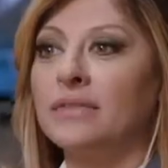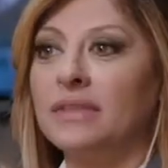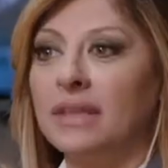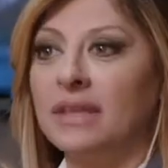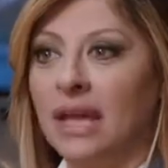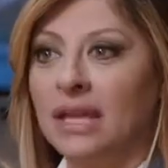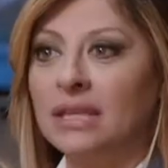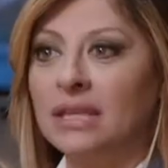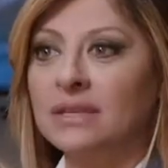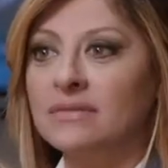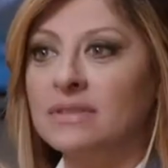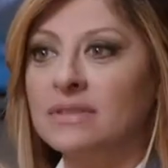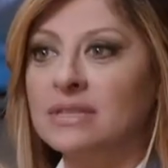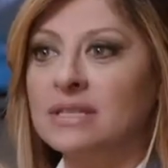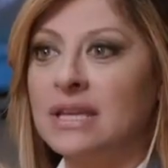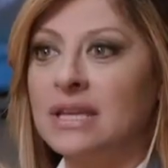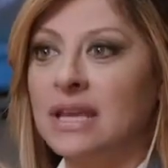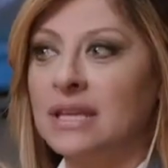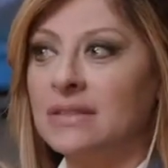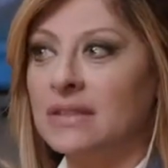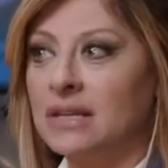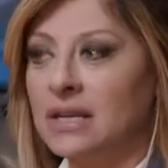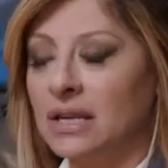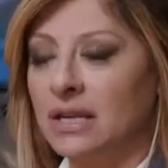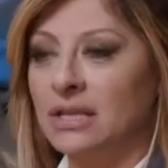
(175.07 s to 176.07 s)
at the end of the
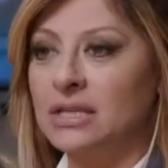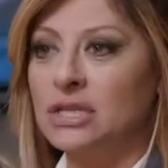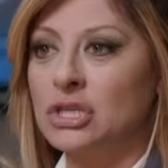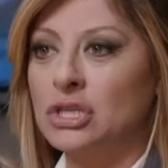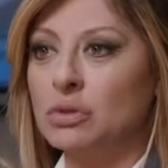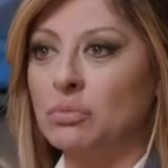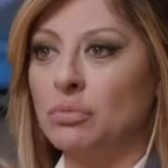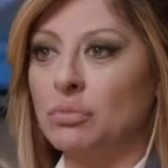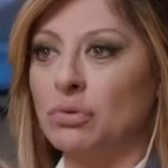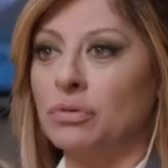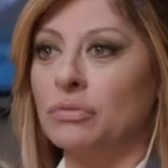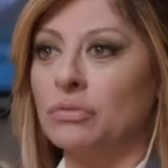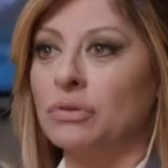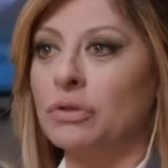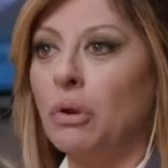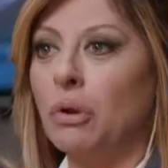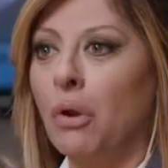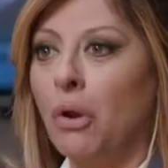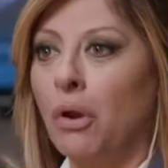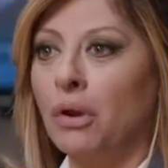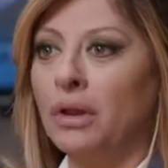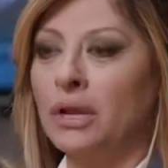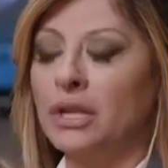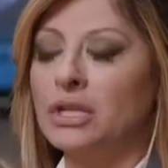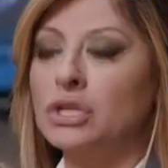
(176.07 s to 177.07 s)
day, the customer, the
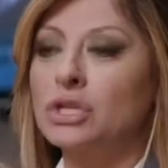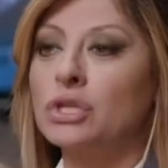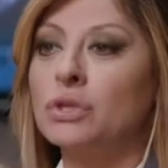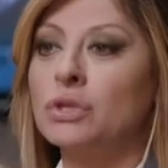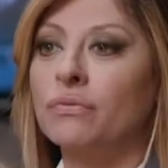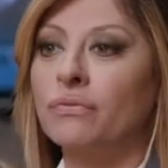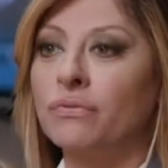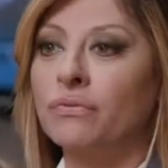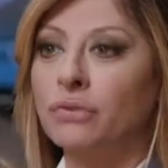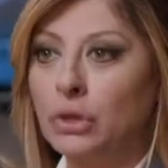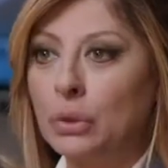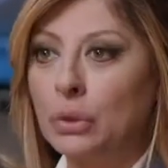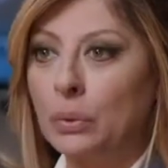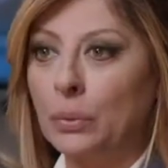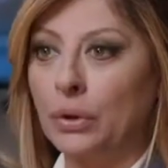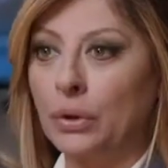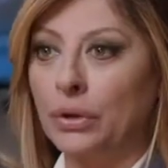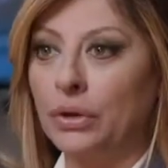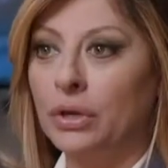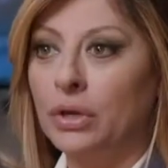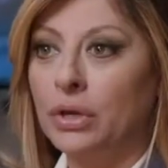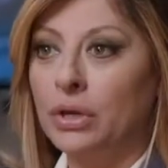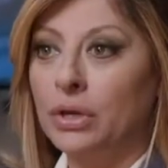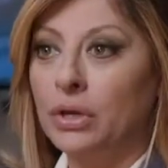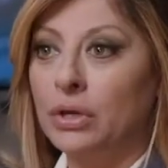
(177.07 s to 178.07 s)
audience, the
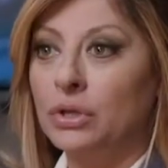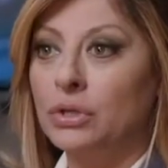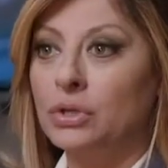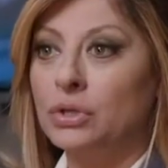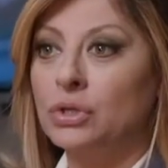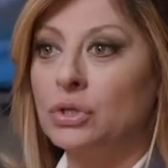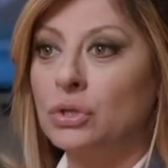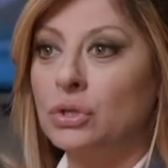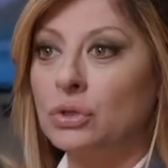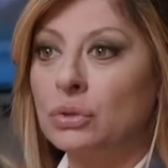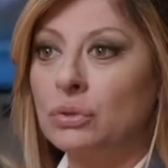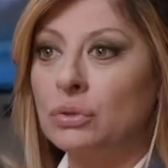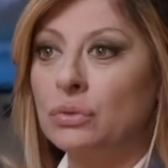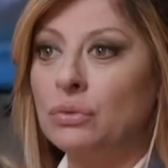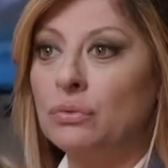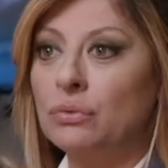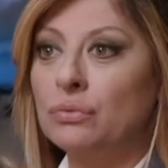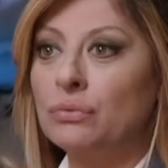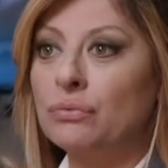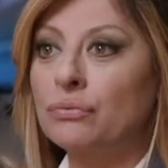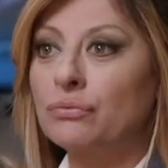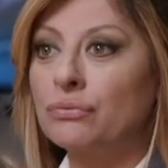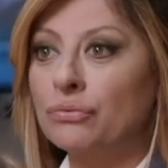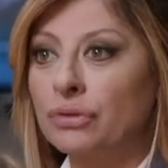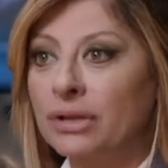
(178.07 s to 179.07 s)
viewer,
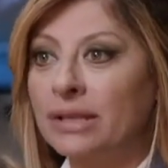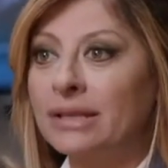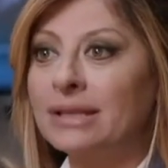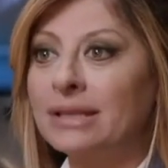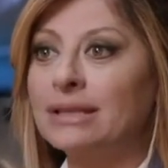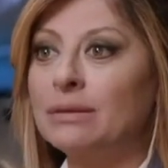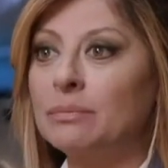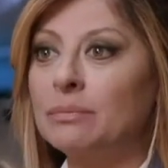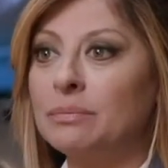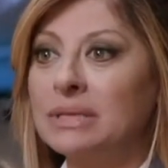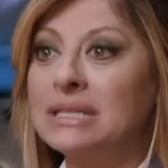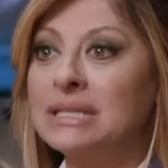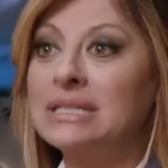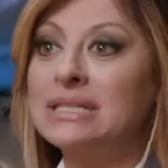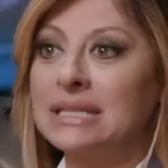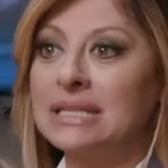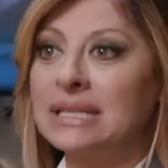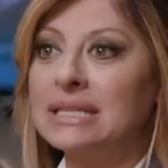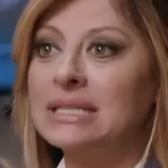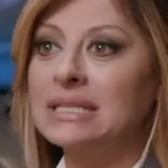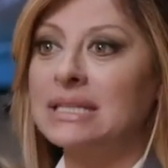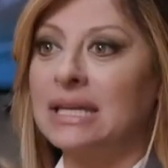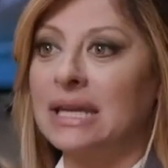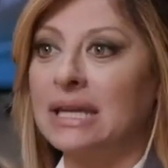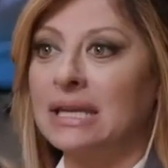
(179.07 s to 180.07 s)
to really be
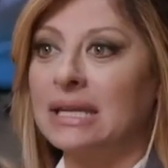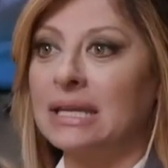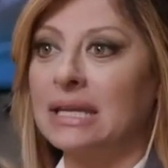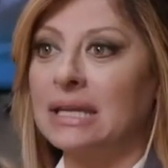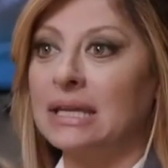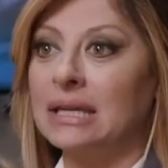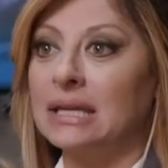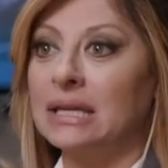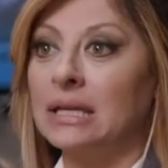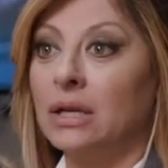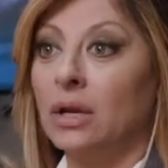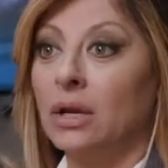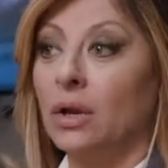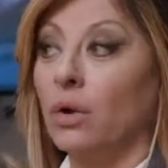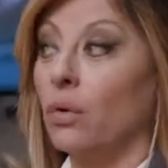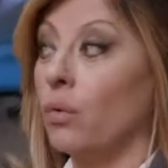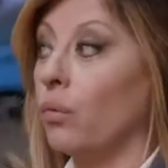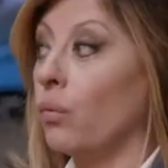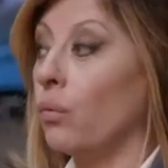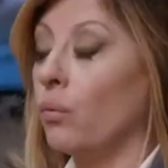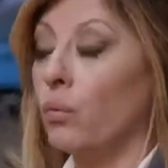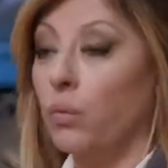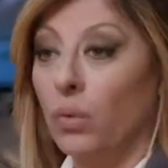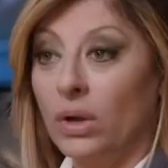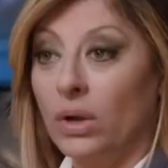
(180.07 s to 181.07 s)
dictating
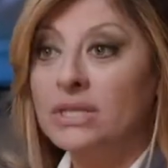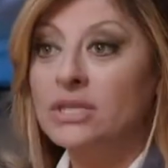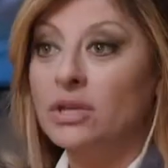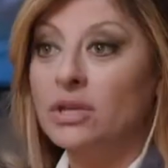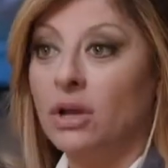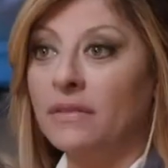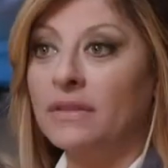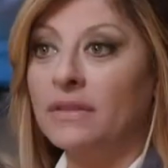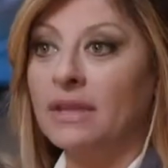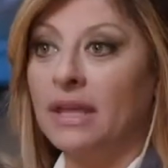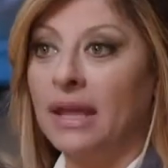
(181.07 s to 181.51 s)
what's on